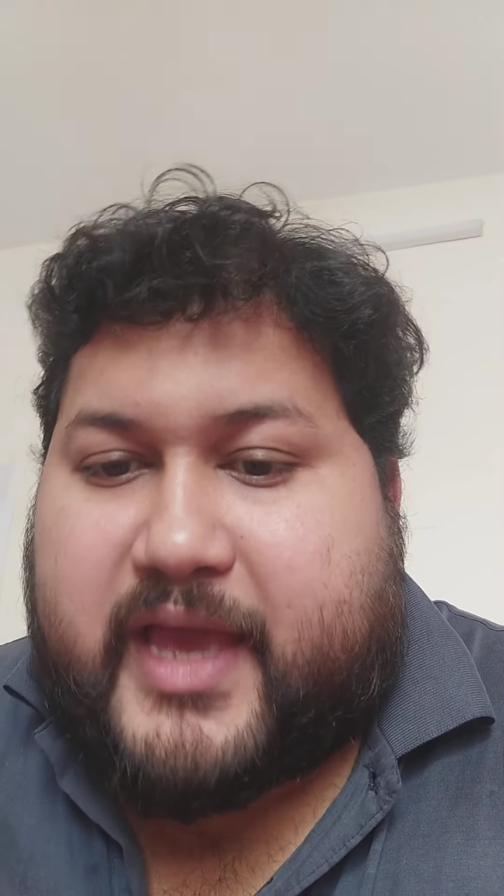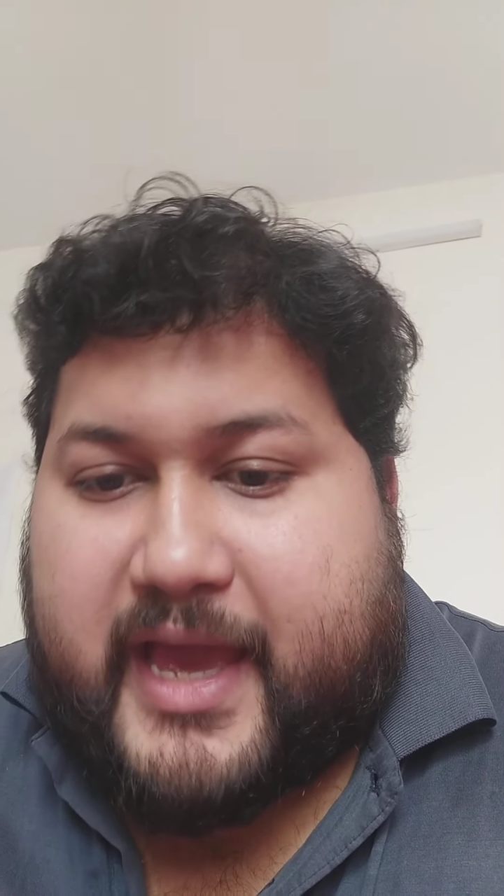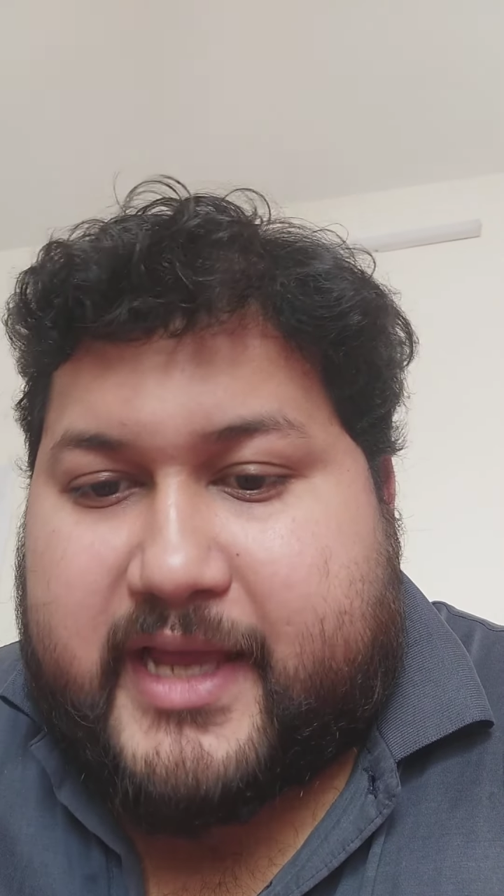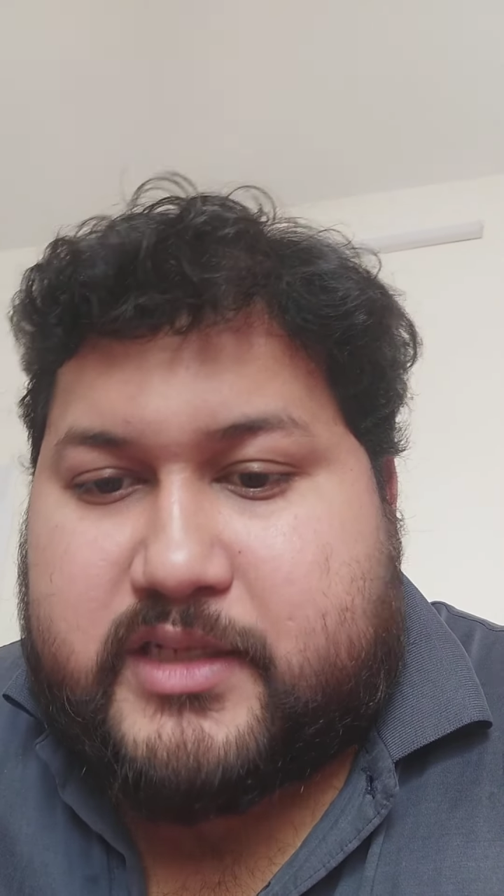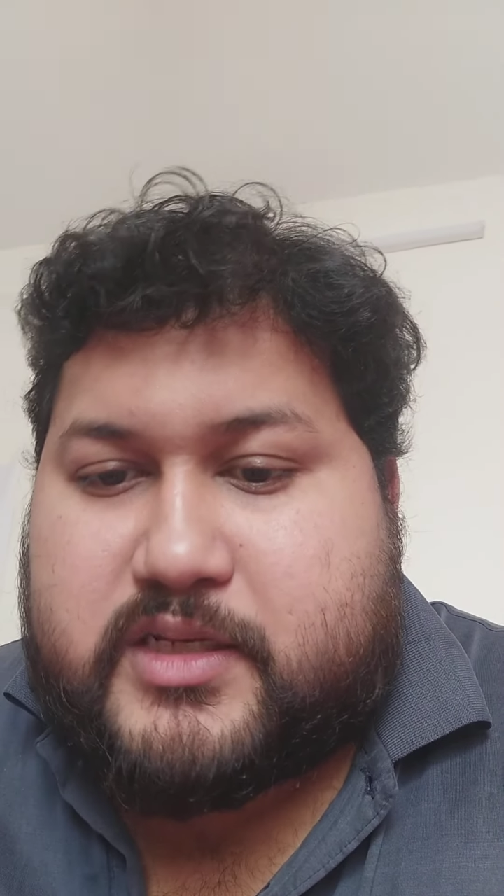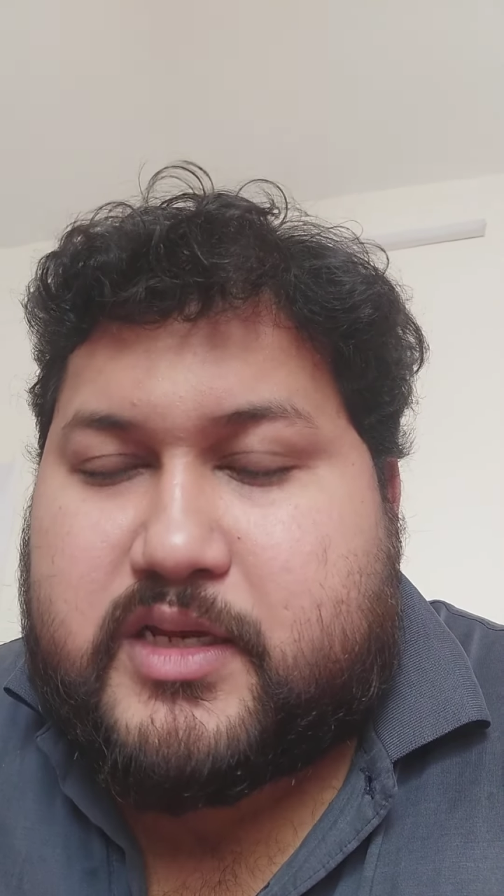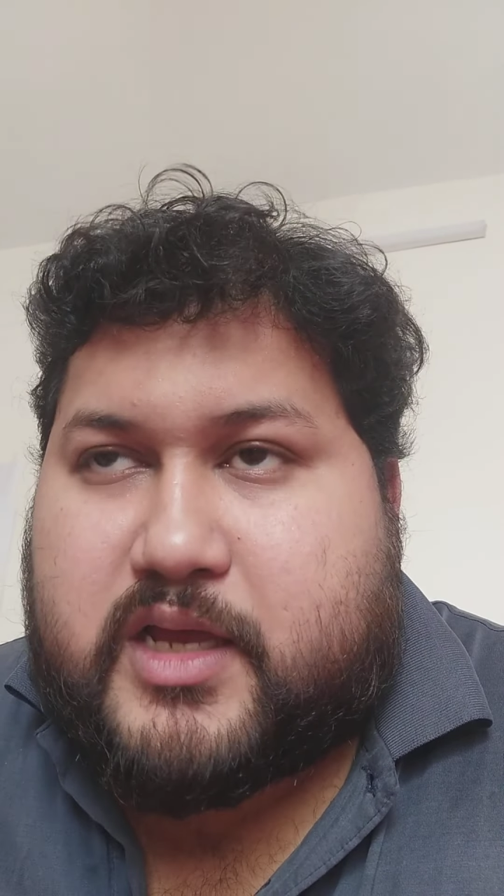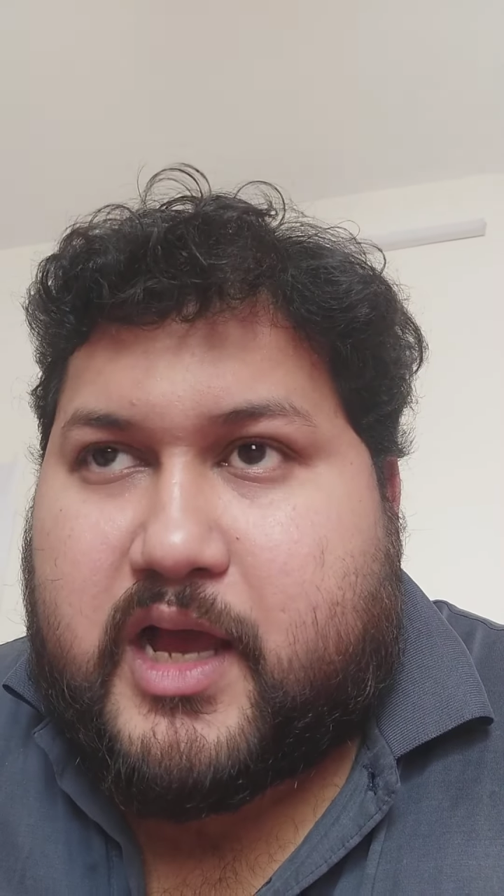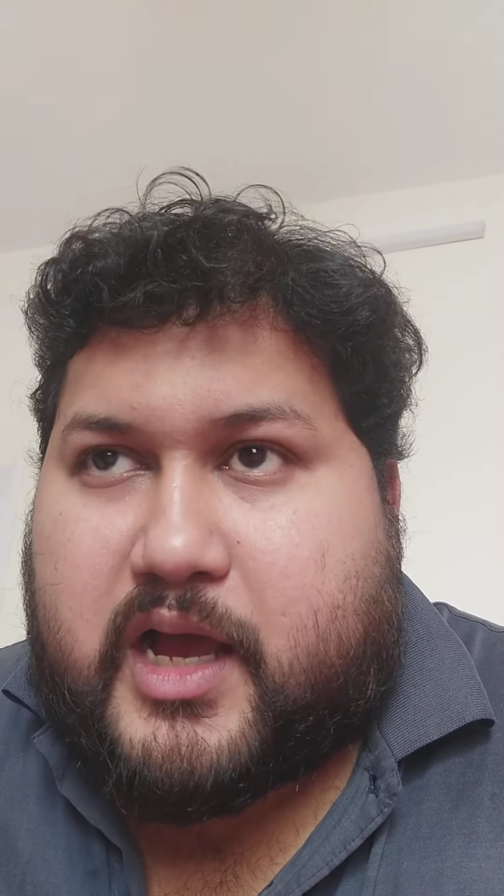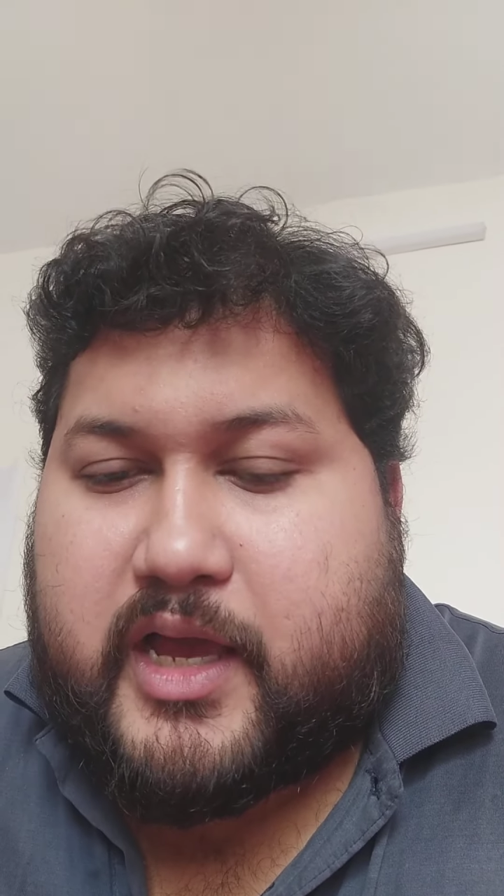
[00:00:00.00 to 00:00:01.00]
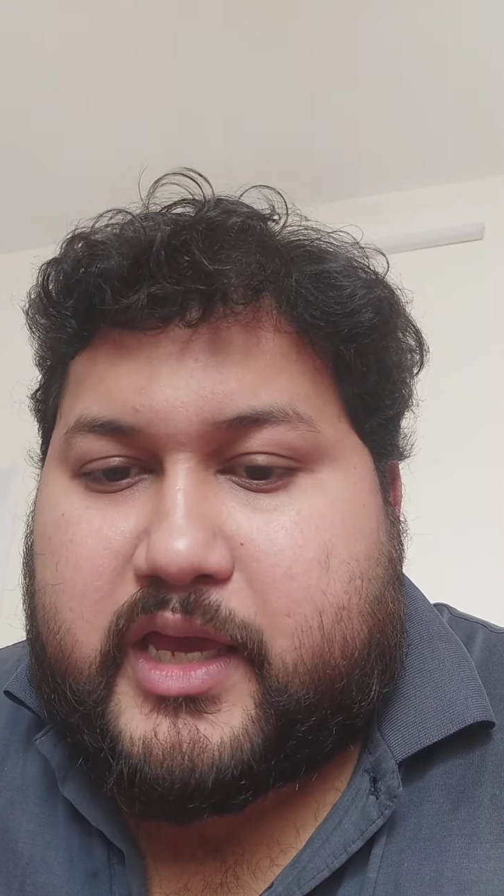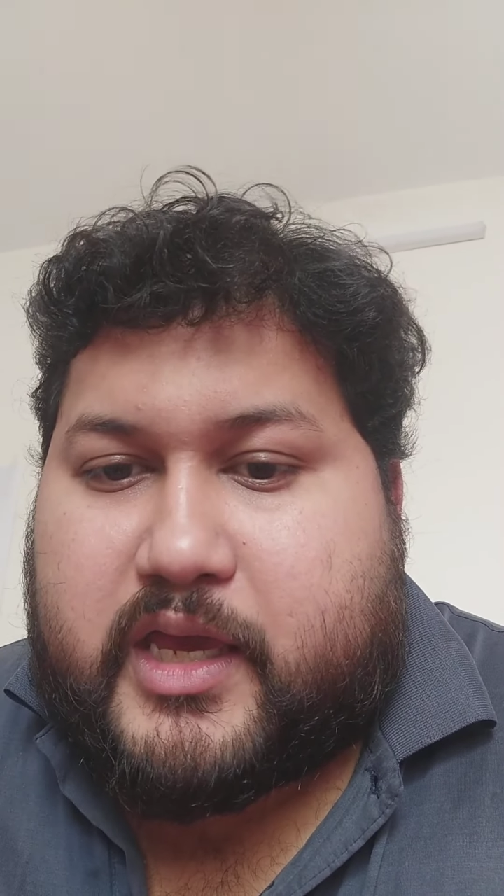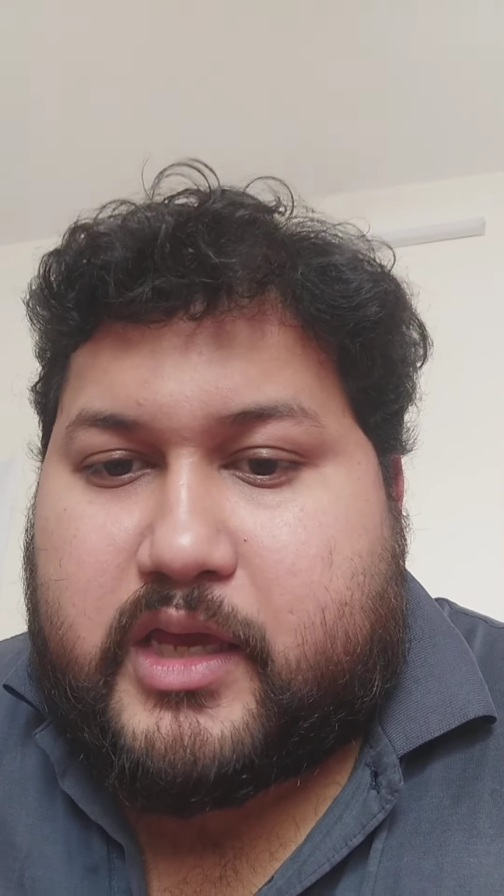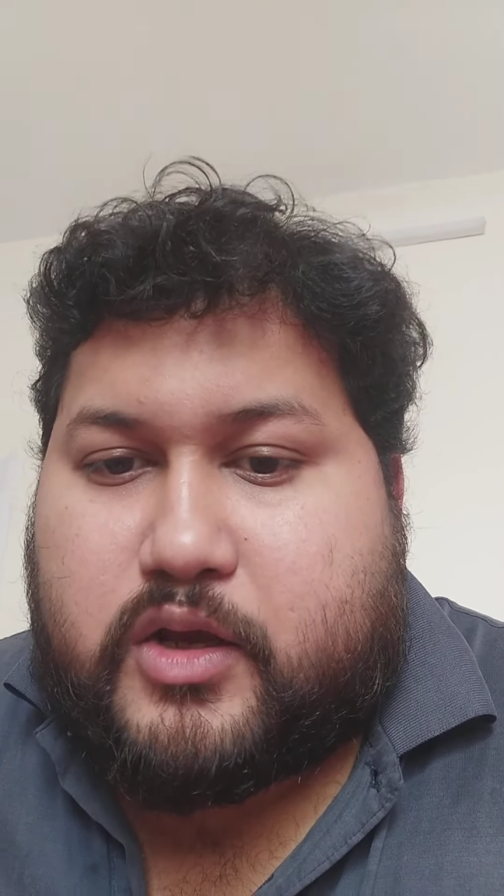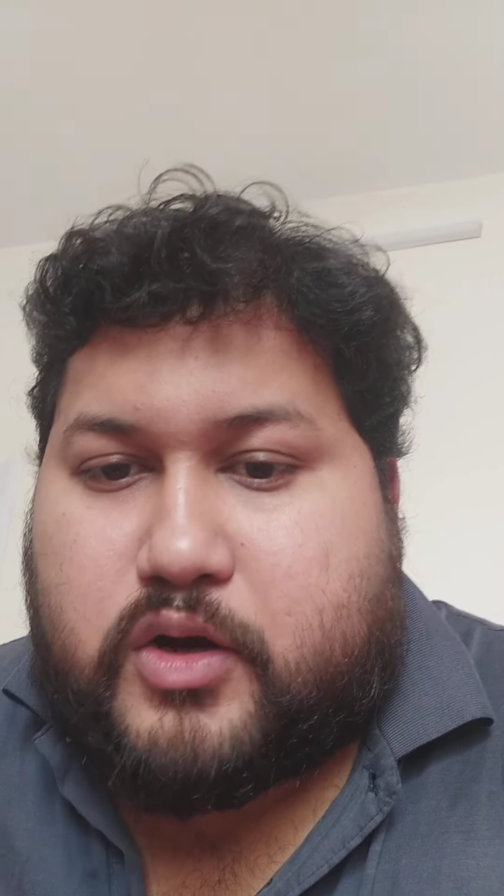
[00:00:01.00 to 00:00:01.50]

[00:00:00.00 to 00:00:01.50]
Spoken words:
and I